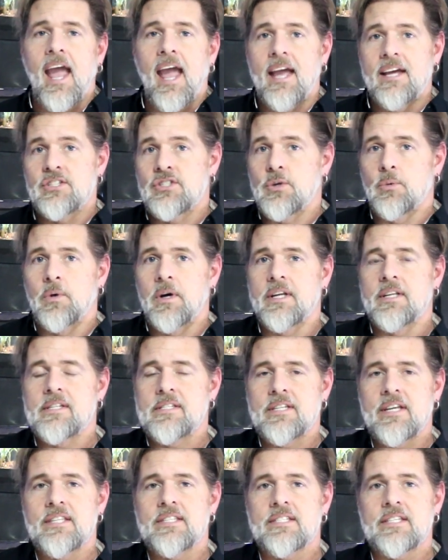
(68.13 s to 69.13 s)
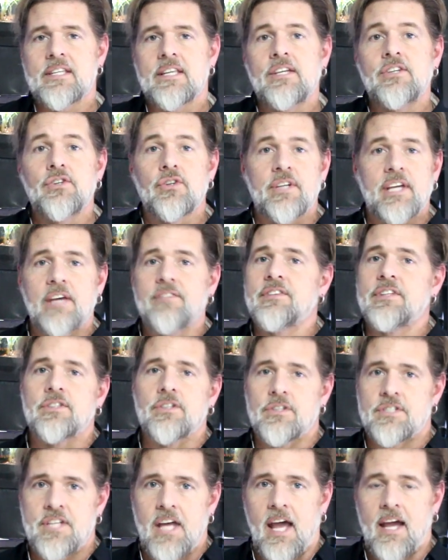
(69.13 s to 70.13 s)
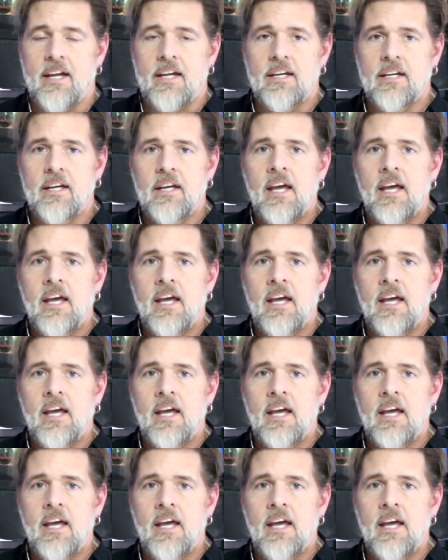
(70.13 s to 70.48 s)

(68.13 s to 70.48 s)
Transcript: and to what intensity you're giving your tank.